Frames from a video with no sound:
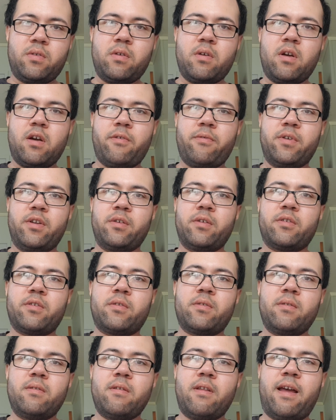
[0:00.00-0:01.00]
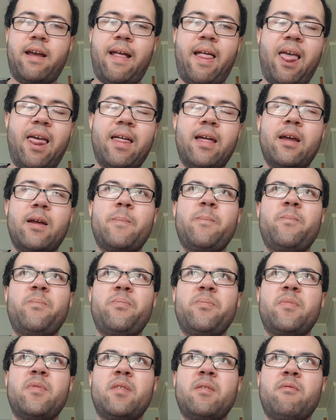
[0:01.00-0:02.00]
go.
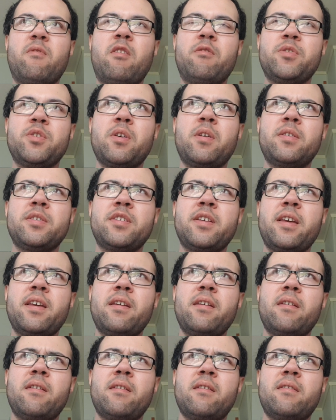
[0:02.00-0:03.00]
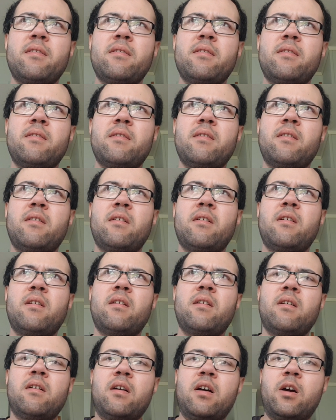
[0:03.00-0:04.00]
What was I going to say?
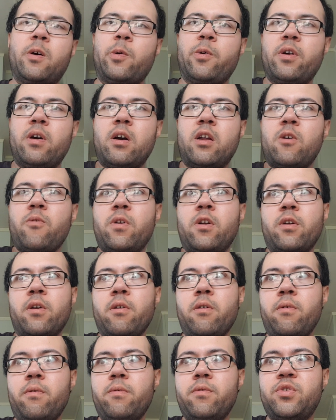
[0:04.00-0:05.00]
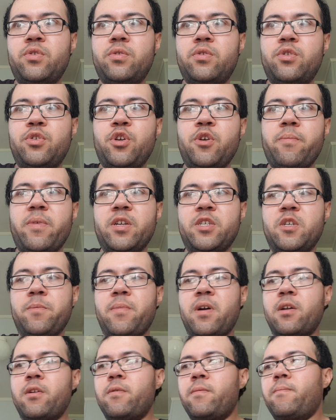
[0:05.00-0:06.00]
I don't want to go too much
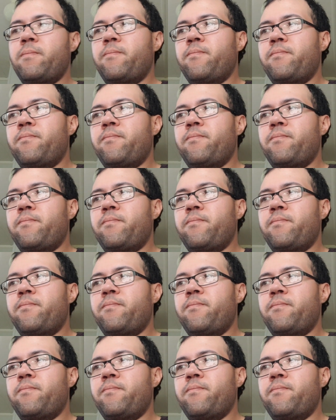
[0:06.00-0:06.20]
about it.